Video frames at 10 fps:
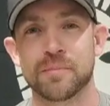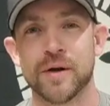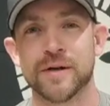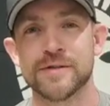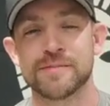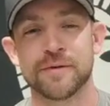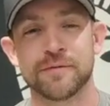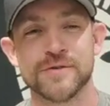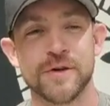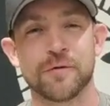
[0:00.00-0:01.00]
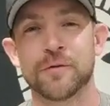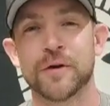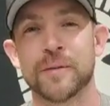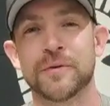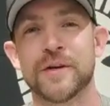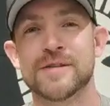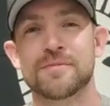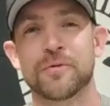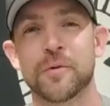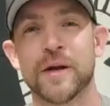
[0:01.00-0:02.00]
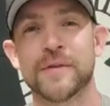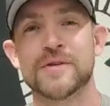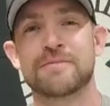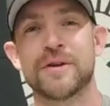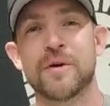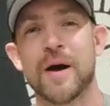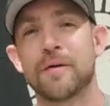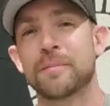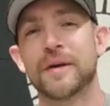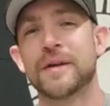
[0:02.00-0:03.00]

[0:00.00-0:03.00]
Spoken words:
product has been for sale for a couple days before we got this video out.